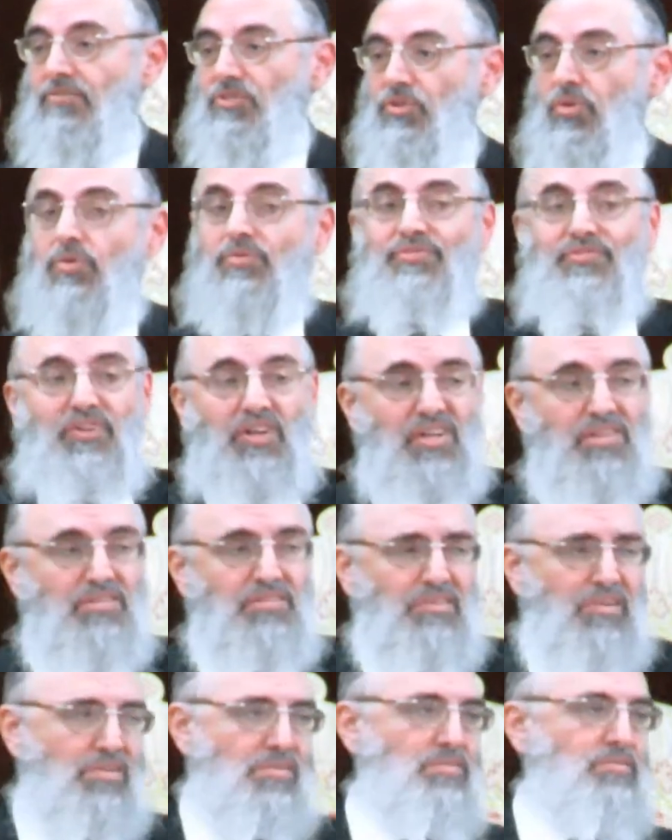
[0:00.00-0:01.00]
Is it your
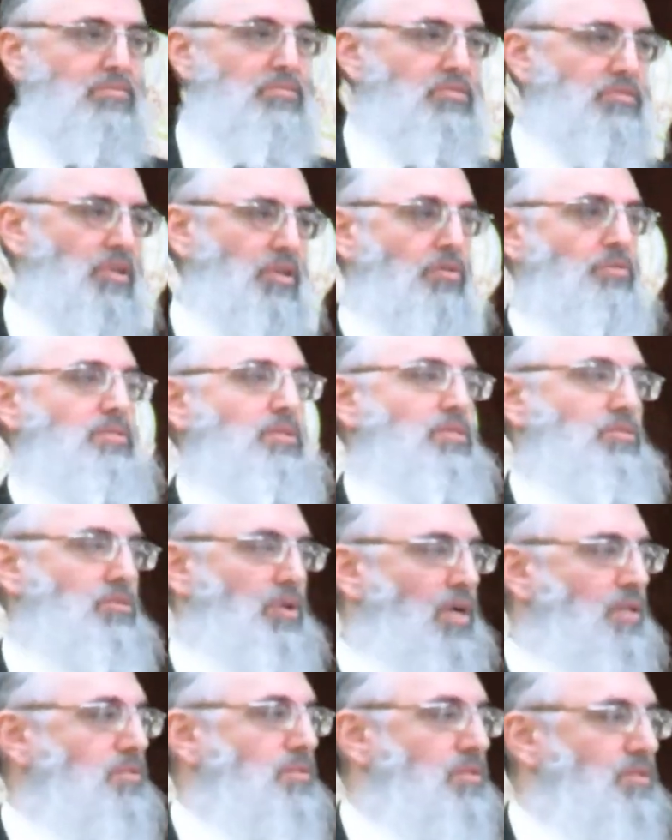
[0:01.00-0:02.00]
friend? No, it's only a
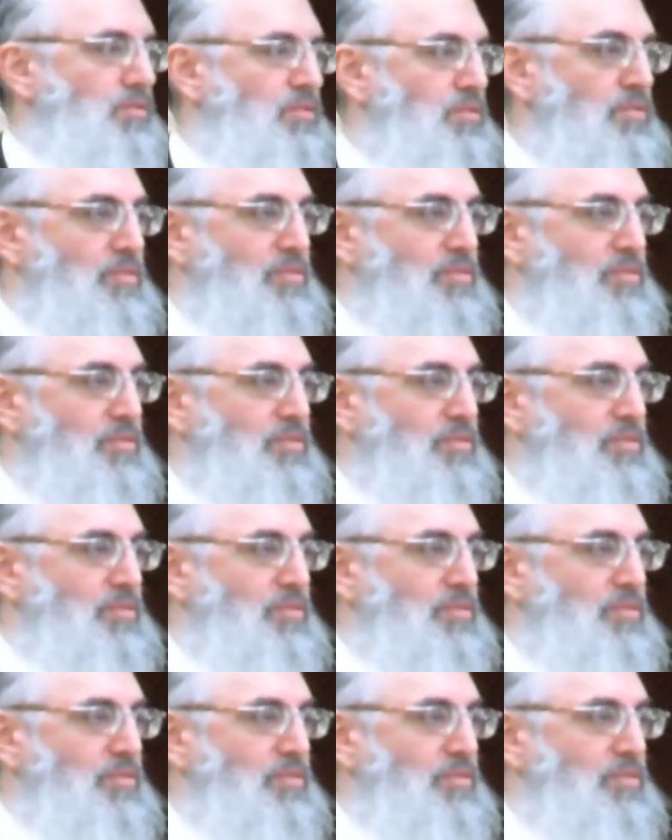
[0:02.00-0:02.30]
doctor.